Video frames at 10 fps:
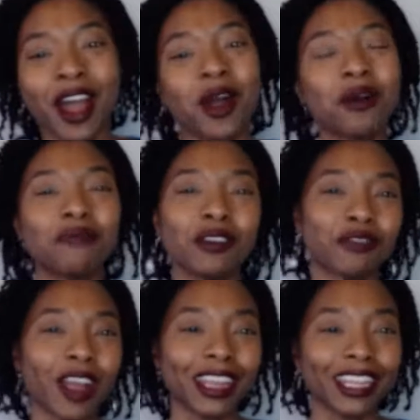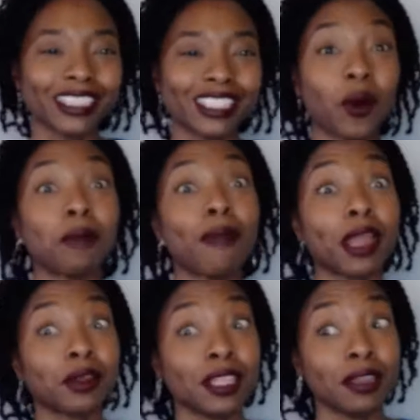Hope your Friday is going
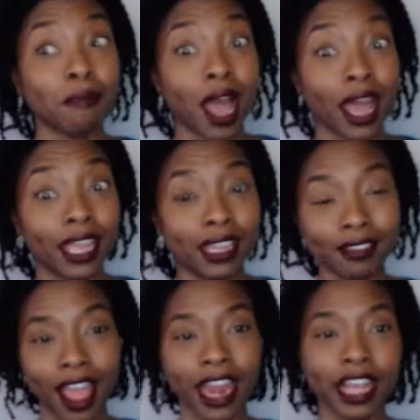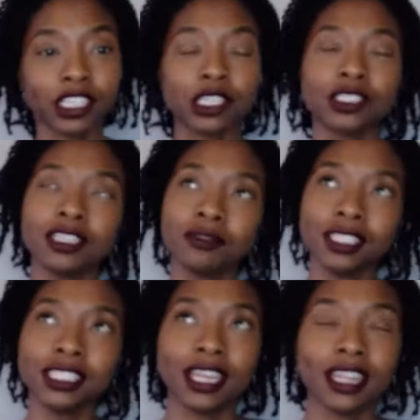better than mine. And actually, I shouldn't even
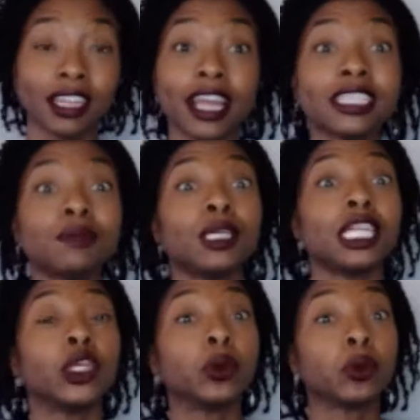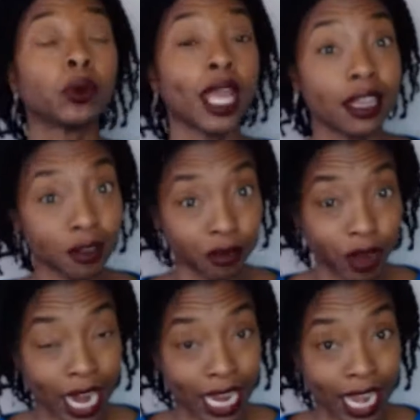say that. It has been a great
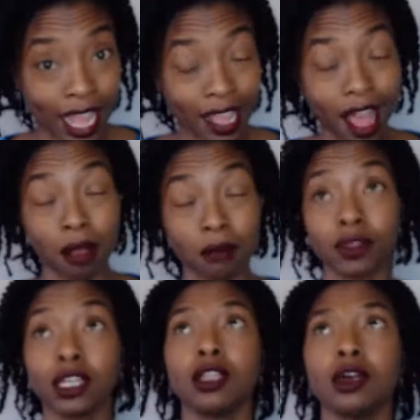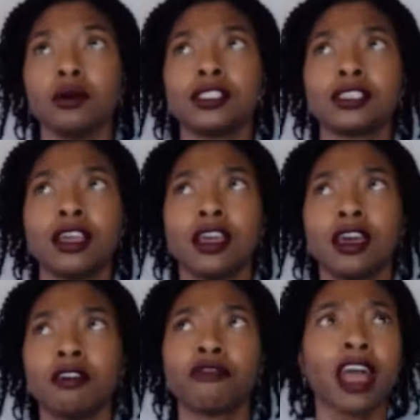Friday. Closed
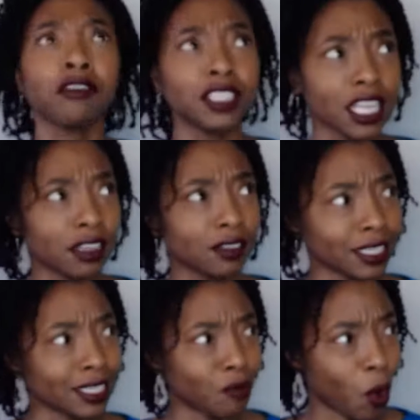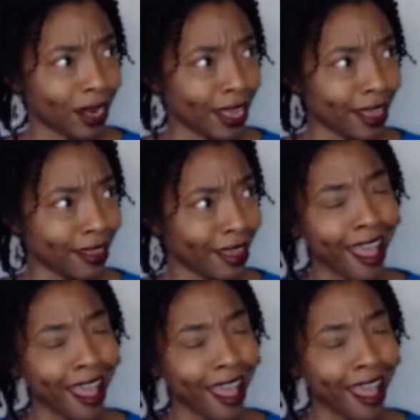5 sales this morning